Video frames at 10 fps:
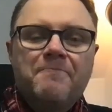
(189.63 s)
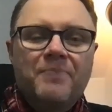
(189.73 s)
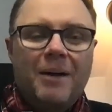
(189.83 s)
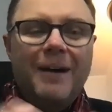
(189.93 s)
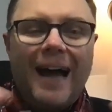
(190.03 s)

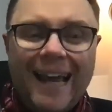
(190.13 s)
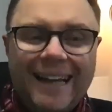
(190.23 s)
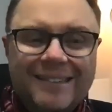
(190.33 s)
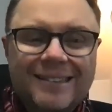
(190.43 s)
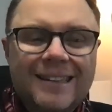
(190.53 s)
Number
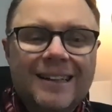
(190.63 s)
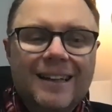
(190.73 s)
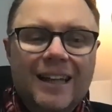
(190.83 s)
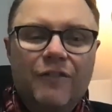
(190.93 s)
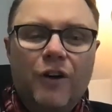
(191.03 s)
eight,
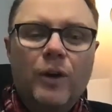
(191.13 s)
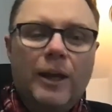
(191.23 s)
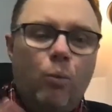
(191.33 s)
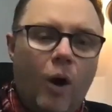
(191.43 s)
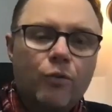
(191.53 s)
leave
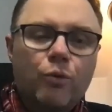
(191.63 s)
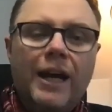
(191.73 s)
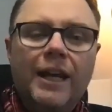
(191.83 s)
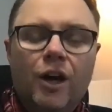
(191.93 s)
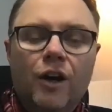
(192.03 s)
only one
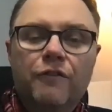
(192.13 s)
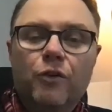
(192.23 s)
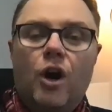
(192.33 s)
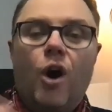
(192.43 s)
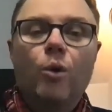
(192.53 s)
radio
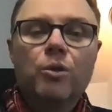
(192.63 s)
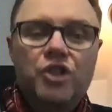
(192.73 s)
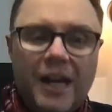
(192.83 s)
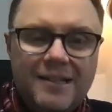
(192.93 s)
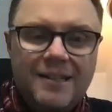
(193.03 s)
for the whole
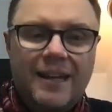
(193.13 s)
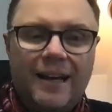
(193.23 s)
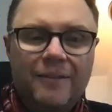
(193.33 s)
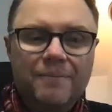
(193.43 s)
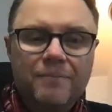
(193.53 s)
shanty
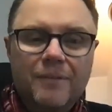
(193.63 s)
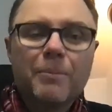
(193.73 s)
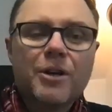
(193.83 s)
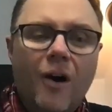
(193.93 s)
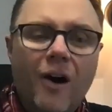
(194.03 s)
town.
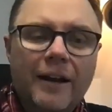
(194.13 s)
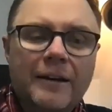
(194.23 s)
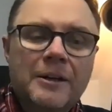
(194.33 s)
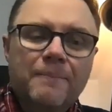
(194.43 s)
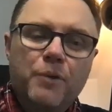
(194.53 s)
Number
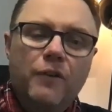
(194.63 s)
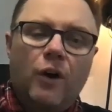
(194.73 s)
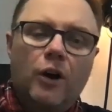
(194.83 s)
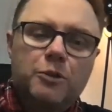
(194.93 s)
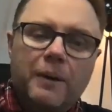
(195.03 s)
nine, move
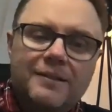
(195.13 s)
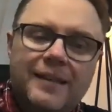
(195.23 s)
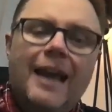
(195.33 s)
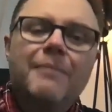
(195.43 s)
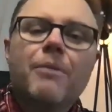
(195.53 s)
the hospital
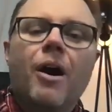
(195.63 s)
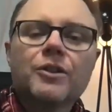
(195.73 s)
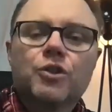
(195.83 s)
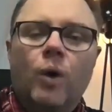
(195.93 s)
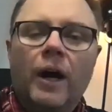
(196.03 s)
10
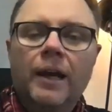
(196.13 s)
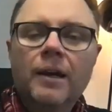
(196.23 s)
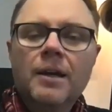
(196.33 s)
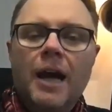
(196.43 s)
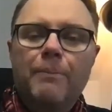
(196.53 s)
miles
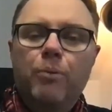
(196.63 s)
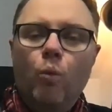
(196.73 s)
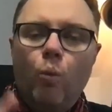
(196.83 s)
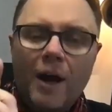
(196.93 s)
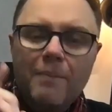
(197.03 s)
away and
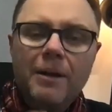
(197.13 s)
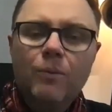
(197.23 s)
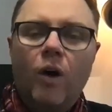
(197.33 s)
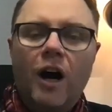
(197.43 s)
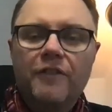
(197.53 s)
put one
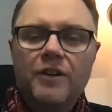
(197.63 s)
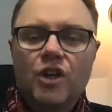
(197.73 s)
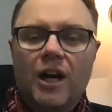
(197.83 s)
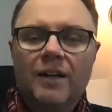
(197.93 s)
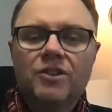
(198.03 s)
midwife in
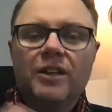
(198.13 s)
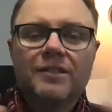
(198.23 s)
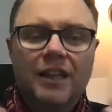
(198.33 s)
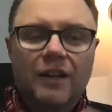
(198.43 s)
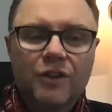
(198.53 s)
charge
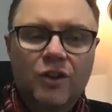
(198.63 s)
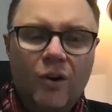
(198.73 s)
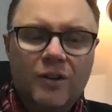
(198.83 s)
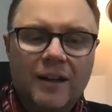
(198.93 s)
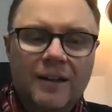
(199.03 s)
instead of a
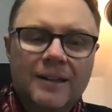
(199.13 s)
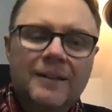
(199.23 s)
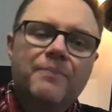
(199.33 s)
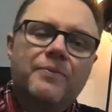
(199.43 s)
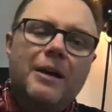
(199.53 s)
doctor.
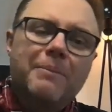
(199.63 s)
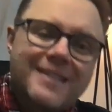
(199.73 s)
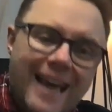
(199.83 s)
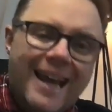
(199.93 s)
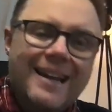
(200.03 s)
Number
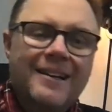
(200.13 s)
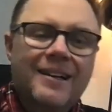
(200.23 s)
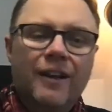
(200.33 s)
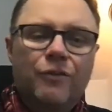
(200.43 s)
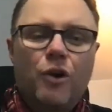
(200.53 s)
10,
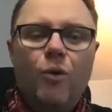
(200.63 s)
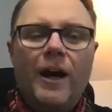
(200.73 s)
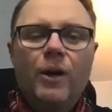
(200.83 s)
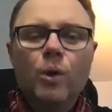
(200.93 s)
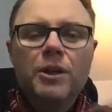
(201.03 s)
throw
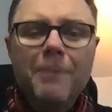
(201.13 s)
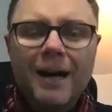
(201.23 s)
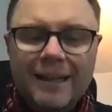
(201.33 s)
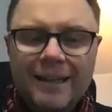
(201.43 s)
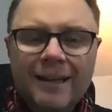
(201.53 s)
away all your
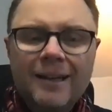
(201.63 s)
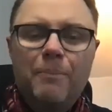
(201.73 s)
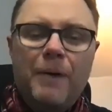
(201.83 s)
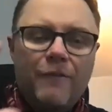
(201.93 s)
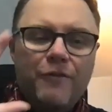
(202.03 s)
money
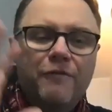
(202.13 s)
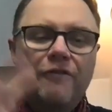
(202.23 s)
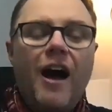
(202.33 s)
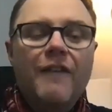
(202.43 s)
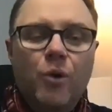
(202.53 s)
apart from
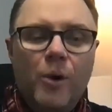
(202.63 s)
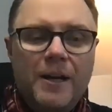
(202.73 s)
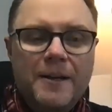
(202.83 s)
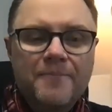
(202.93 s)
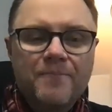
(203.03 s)
five
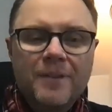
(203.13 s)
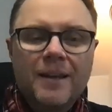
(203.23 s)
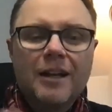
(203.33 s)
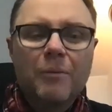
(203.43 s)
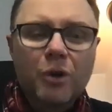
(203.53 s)
quid.
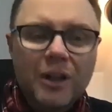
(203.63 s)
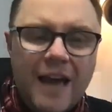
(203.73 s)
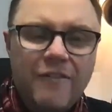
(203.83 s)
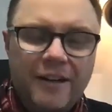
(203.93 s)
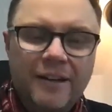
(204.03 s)
Number
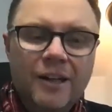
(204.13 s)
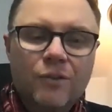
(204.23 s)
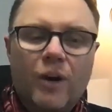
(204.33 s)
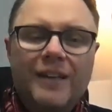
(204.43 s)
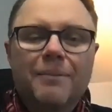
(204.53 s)
11,
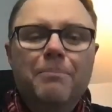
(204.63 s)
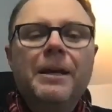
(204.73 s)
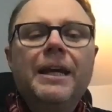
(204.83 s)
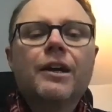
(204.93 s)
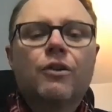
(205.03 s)
raise a
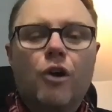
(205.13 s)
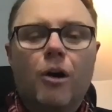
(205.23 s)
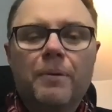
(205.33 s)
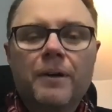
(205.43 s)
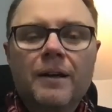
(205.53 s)
meager
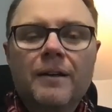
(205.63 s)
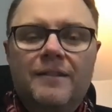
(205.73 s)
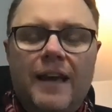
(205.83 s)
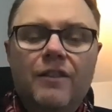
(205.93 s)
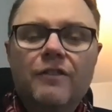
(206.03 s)
crop.
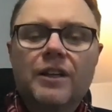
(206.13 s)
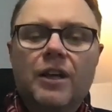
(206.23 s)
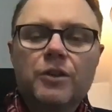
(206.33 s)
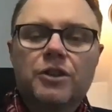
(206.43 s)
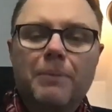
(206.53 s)
Tenth of it
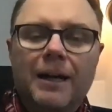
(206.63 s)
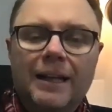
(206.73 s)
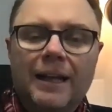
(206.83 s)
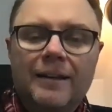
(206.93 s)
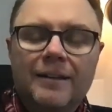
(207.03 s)
goes to
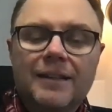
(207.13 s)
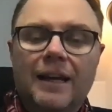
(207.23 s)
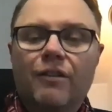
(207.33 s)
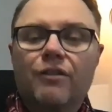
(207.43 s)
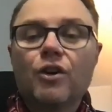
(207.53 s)
moneylenders
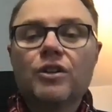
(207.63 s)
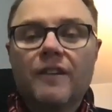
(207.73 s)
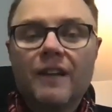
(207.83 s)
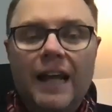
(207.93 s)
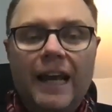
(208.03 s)
and a third
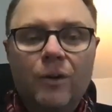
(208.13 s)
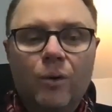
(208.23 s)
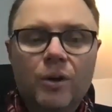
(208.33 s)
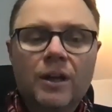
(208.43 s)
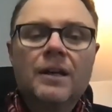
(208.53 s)
to the
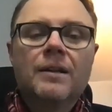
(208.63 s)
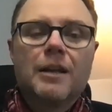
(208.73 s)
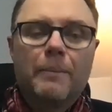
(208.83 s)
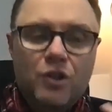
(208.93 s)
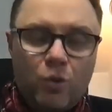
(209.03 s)
landlord.
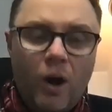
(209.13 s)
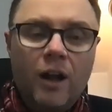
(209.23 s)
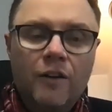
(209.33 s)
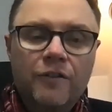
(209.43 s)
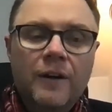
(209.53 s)
Number
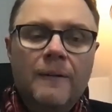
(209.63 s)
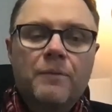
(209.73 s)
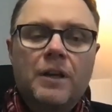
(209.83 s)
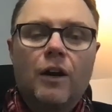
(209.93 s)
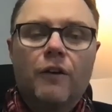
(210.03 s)
12,
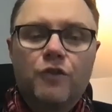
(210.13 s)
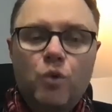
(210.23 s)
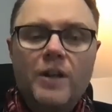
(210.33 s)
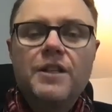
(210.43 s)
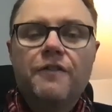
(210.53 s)
cut off
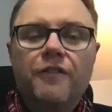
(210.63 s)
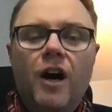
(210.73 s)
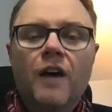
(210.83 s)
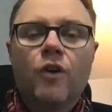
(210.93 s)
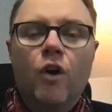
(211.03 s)

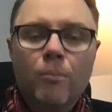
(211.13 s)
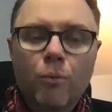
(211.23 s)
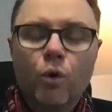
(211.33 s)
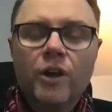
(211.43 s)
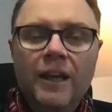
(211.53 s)
25 or
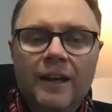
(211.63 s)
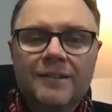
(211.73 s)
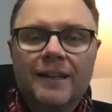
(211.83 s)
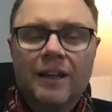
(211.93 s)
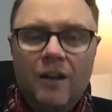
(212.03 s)
more
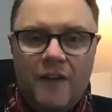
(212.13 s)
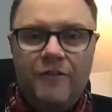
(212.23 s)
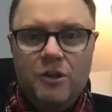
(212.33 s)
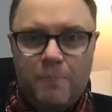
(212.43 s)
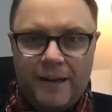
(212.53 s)
years in
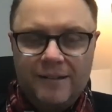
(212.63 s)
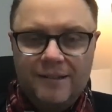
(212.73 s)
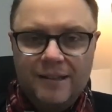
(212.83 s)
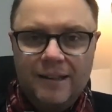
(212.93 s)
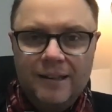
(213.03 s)
life
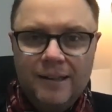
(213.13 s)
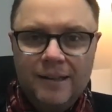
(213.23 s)
expectancy.